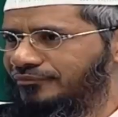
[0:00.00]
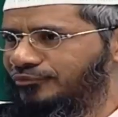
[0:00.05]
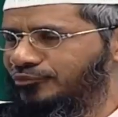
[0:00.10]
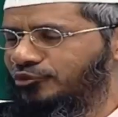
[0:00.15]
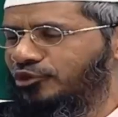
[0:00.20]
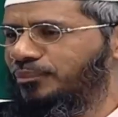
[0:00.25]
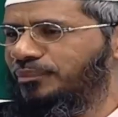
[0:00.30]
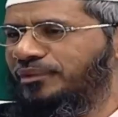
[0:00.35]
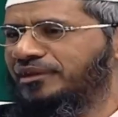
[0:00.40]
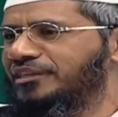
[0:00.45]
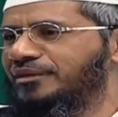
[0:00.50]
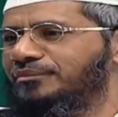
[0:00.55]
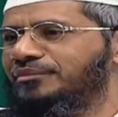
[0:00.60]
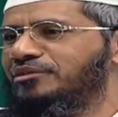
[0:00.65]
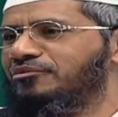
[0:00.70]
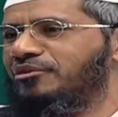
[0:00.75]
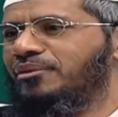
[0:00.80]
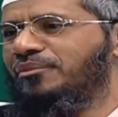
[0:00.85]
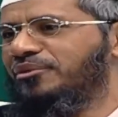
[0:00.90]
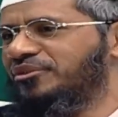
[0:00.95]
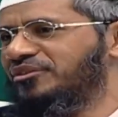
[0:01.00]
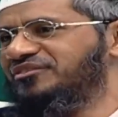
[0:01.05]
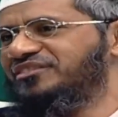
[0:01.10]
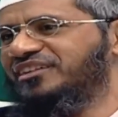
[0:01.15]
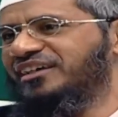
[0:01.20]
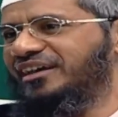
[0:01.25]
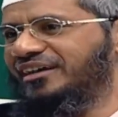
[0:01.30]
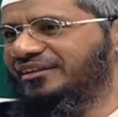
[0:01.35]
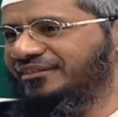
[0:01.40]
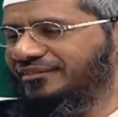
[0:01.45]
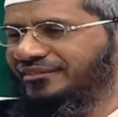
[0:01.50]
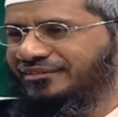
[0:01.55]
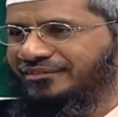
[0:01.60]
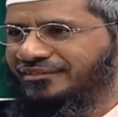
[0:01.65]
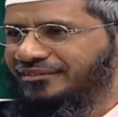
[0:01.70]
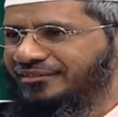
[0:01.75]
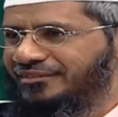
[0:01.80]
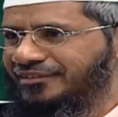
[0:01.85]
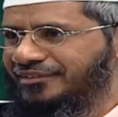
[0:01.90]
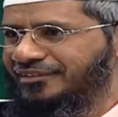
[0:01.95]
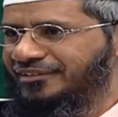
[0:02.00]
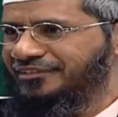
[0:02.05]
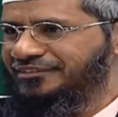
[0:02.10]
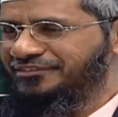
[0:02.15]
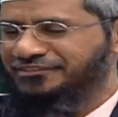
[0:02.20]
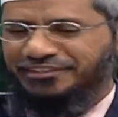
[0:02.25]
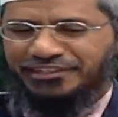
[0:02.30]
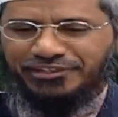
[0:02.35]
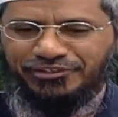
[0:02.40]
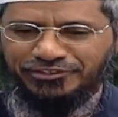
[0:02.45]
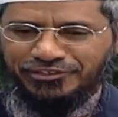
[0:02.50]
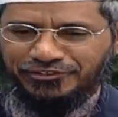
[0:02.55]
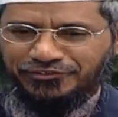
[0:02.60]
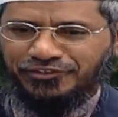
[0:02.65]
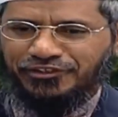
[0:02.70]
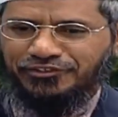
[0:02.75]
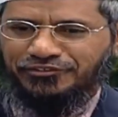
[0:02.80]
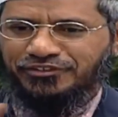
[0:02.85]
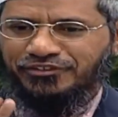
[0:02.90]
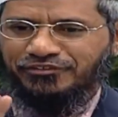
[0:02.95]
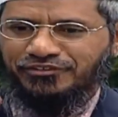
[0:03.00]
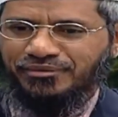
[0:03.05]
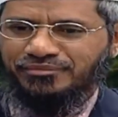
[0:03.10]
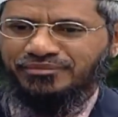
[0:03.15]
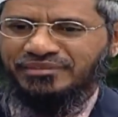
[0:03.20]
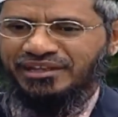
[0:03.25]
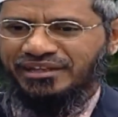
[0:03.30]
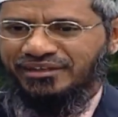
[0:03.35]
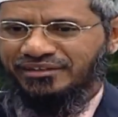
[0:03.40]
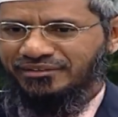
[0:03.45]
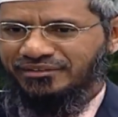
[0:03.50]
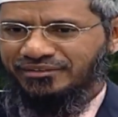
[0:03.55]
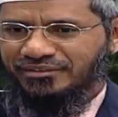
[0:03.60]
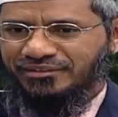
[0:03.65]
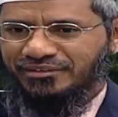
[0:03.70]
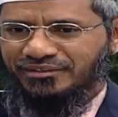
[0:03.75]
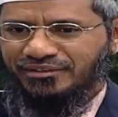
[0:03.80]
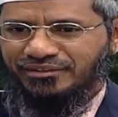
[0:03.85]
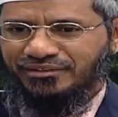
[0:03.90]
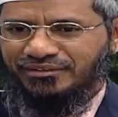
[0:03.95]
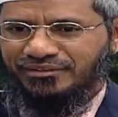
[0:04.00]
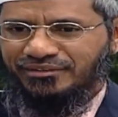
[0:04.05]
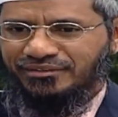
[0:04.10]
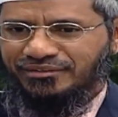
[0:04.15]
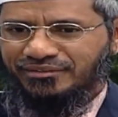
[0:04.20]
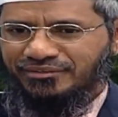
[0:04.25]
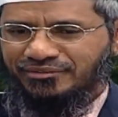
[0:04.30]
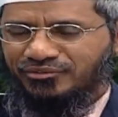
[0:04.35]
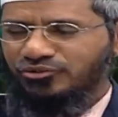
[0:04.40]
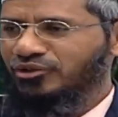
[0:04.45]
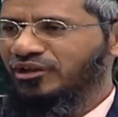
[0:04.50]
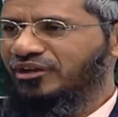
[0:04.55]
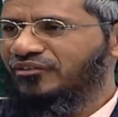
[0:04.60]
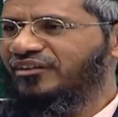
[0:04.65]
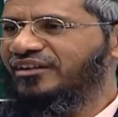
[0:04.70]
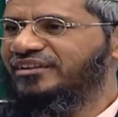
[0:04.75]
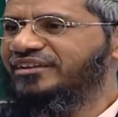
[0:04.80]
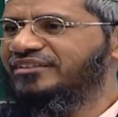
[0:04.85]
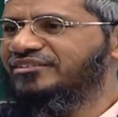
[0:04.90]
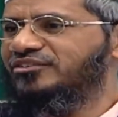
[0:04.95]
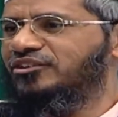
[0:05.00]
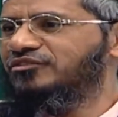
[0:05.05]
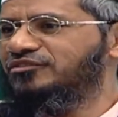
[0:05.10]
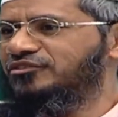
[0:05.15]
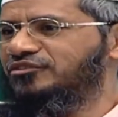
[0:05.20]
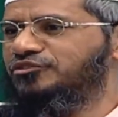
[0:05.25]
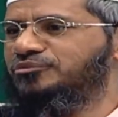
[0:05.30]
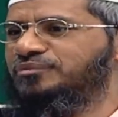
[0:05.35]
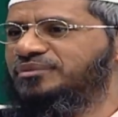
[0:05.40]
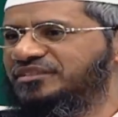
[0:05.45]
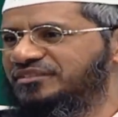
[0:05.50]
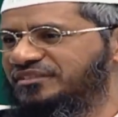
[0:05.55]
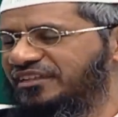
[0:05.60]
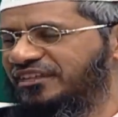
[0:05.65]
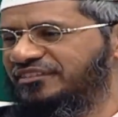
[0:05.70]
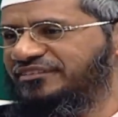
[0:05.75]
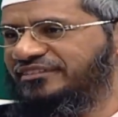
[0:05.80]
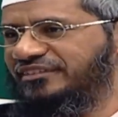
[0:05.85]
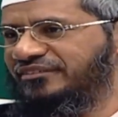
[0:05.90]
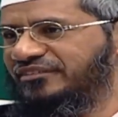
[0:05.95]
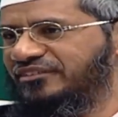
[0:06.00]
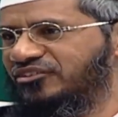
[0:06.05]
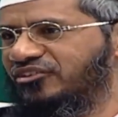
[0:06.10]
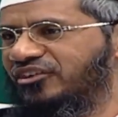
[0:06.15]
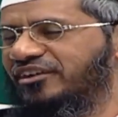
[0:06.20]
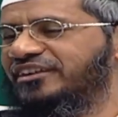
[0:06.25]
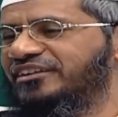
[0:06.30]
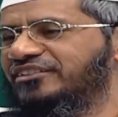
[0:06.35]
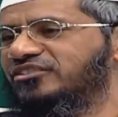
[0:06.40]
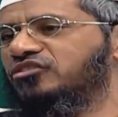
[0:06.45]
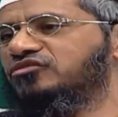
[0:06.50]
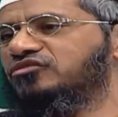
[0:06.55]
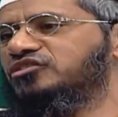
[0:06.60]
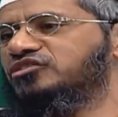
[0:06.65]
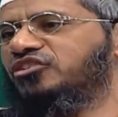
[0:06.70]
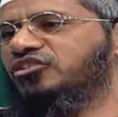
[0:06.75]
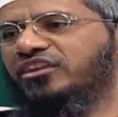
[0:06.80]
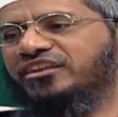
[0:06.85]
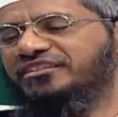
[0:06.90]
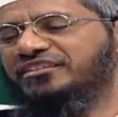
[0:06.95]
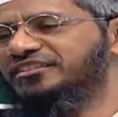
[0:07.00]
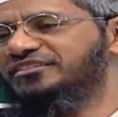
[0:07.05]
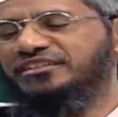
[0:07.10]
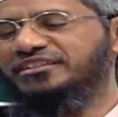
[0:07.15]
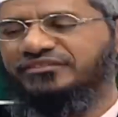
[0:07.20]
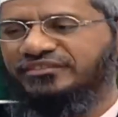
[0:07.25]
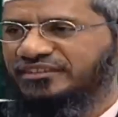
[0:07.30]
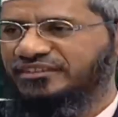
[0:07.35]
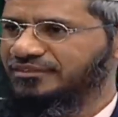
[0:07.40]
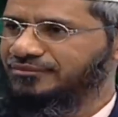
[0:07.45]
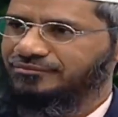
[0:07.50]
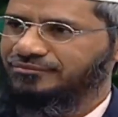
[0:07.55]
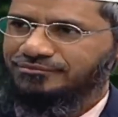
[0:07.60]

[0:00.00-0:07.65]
you are paying the minimum amount of zakat. Say on the 1st of Ramadan, you have 100,000 rupees as saving, or $100,000 as saving.